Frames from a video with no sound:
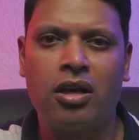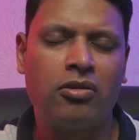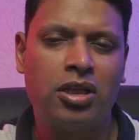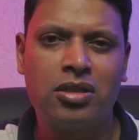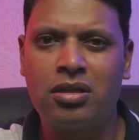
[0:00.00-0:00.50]
Now
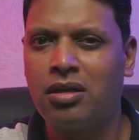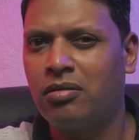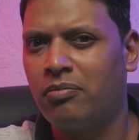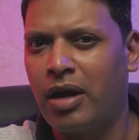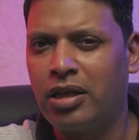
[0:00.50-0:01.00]
there's a
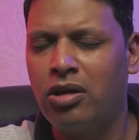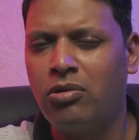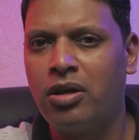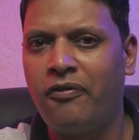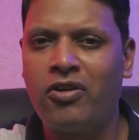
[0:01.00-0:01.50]

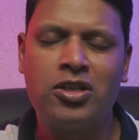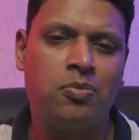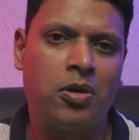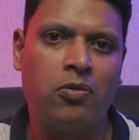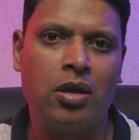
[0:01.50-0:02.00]
minute difference
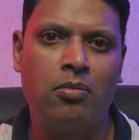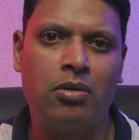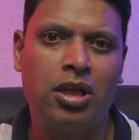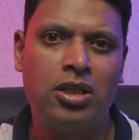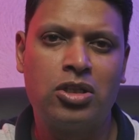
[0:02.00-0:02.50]

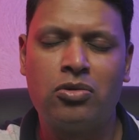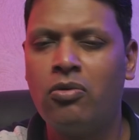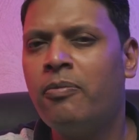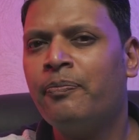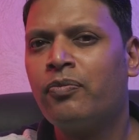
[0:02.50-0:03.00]
between these
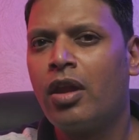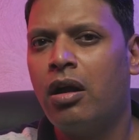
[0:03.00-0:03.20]
two.